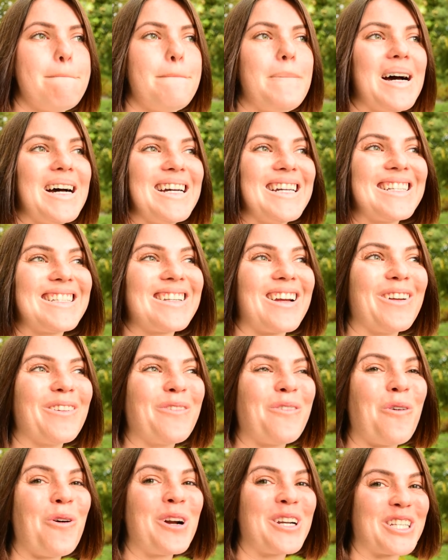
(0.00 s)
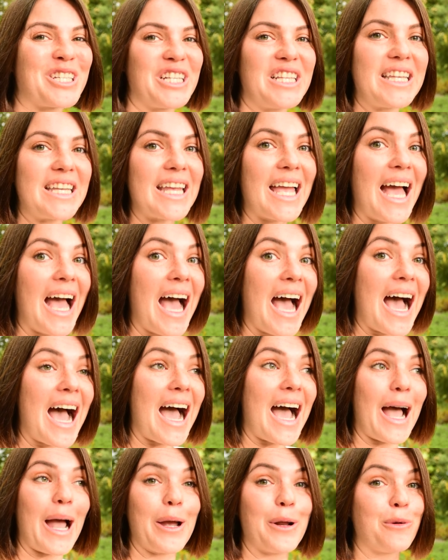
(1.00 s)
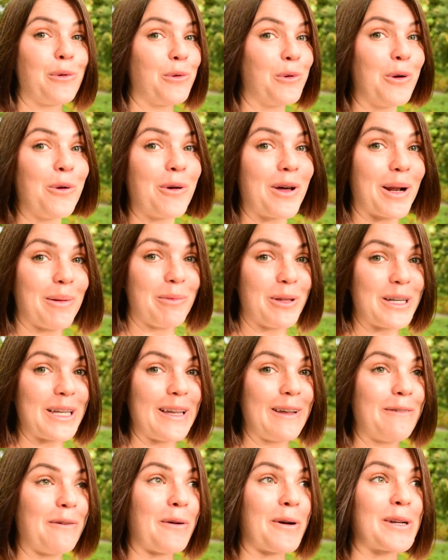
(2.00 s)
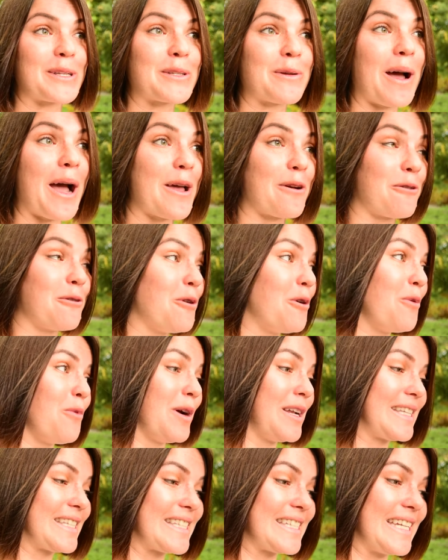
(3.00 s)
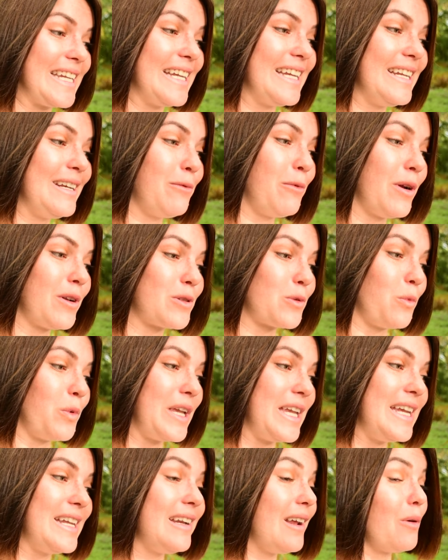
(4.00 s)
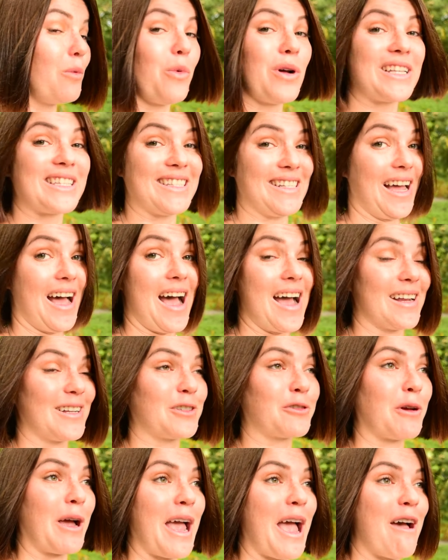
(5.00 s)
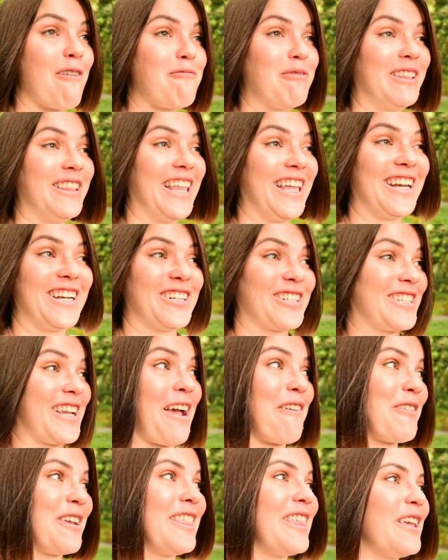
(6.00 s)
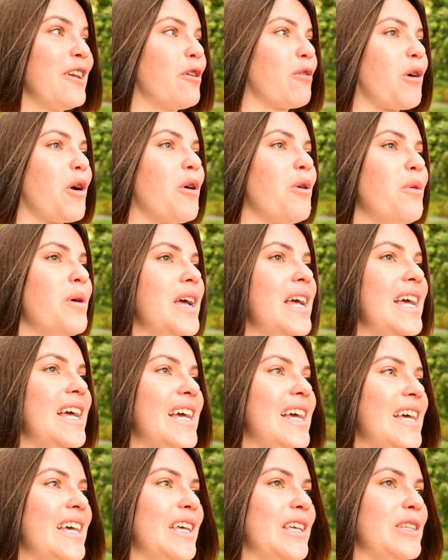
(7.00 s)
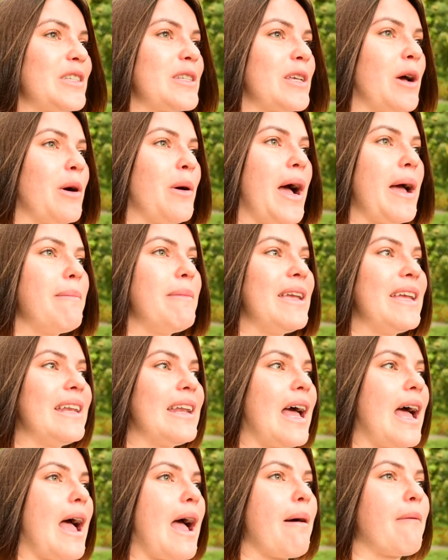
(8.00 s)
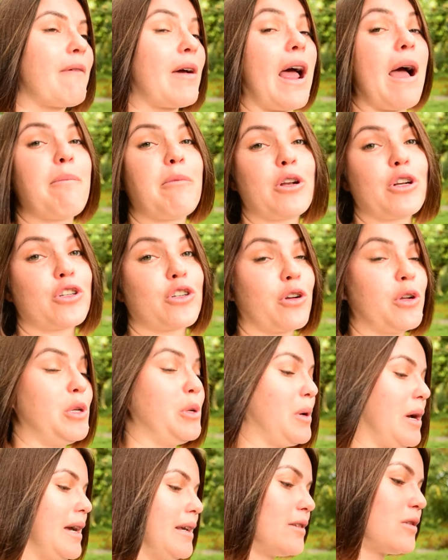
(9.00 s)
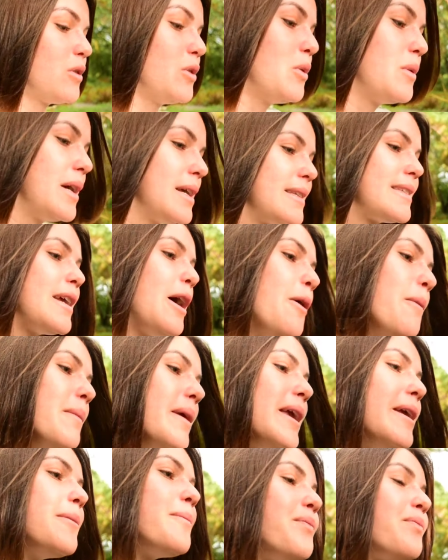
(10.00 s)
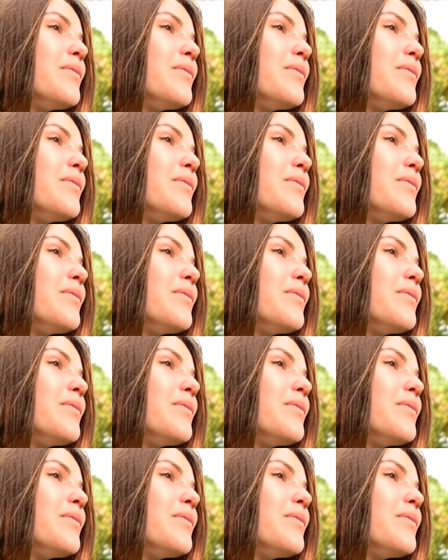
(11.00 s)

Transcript: But unfortunately, I don't know what I'm looking for, so I don't know what's seed, what's weed, and what's not. So I have been letting just everything grow. So I mean, I've got, I'm gonna show you guys, so you guys tell me